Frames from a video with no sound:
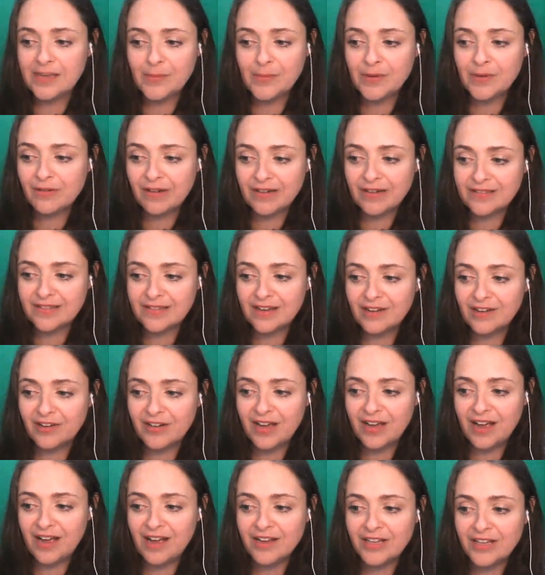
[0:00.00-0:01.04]
Democrats aren't
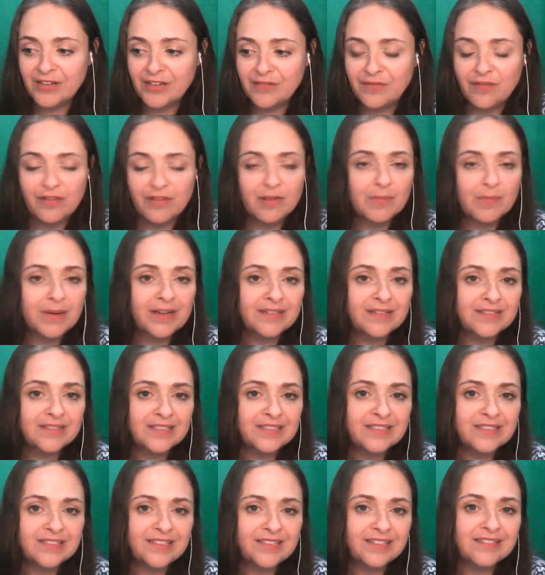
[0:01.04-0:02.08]
going to argue for it because
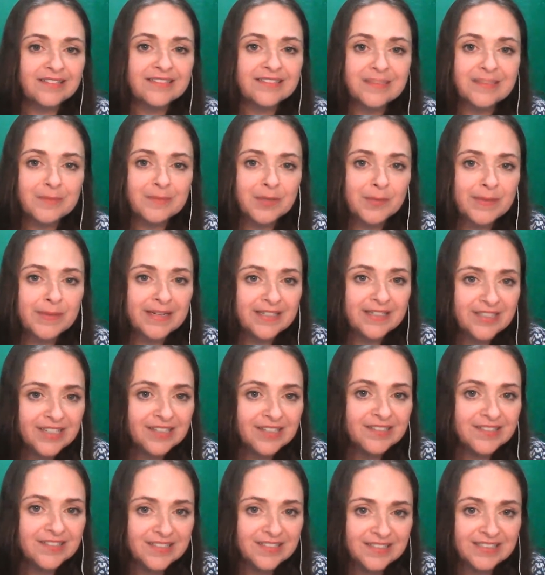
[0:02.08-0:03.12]
it doesn't seem to be a
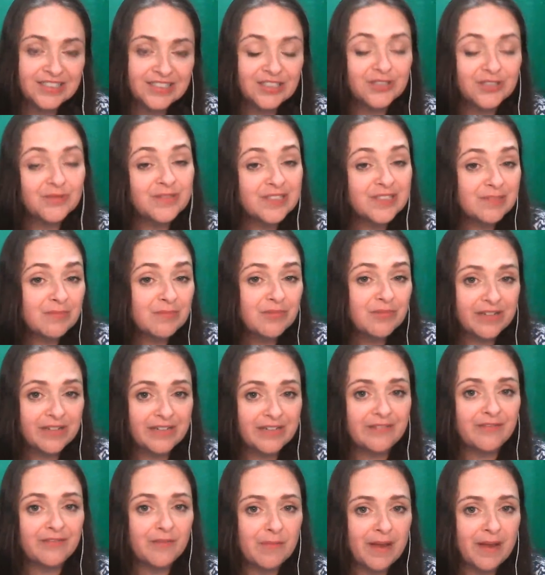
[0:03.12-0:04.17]
justice issue. It's more
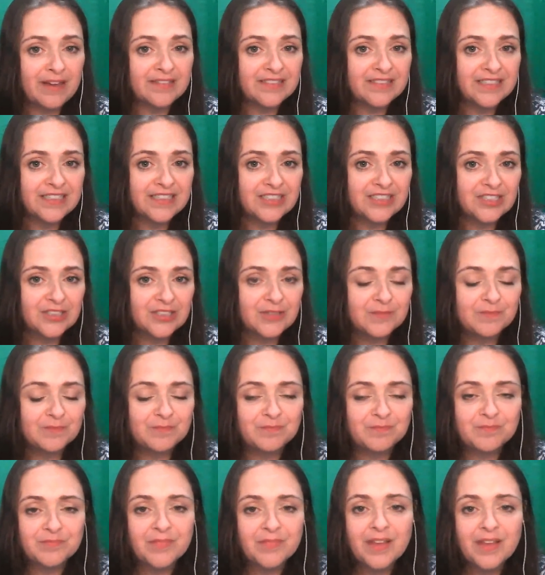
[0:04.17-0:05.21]
an information issue.
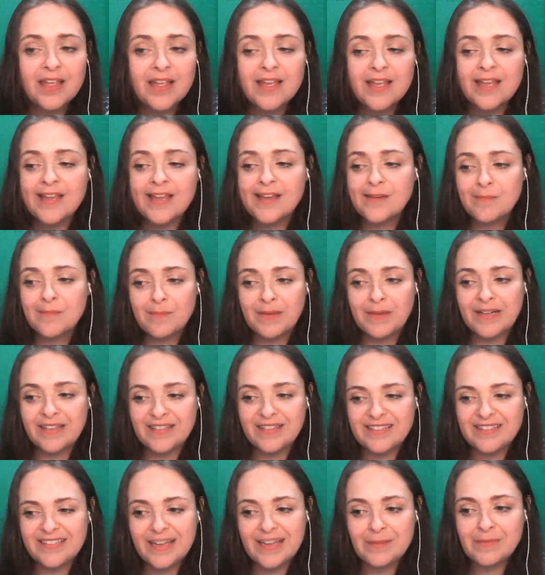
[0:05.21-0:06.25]
But
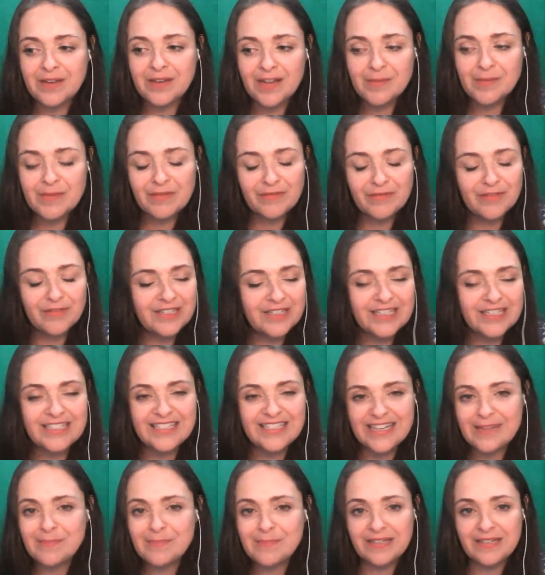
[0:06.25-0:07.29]
at the same time, if you
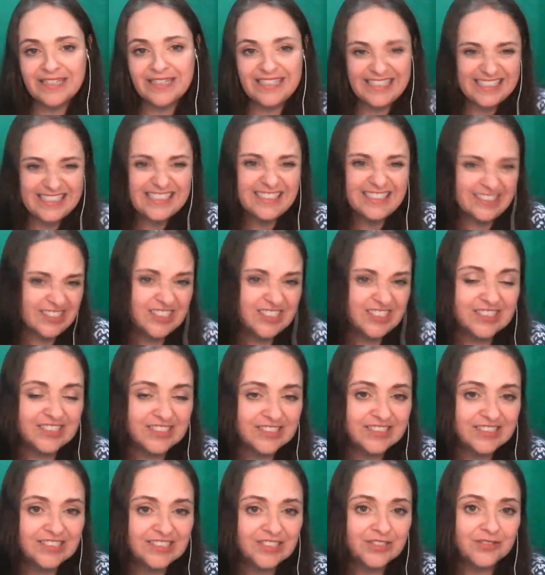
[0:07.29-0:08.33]
dig deeper, it is a
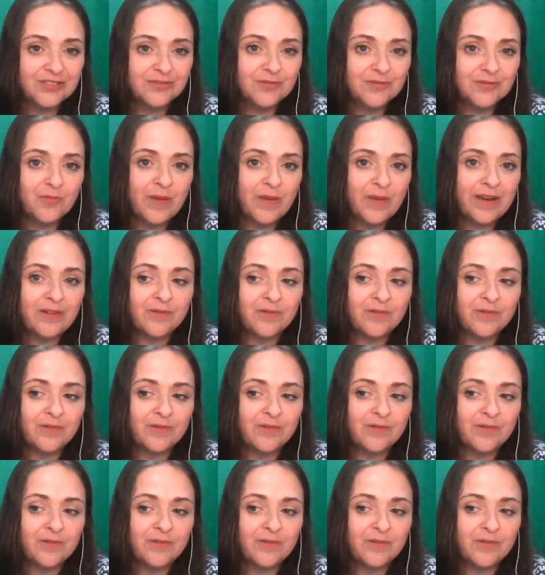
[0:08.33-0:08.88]
justice issue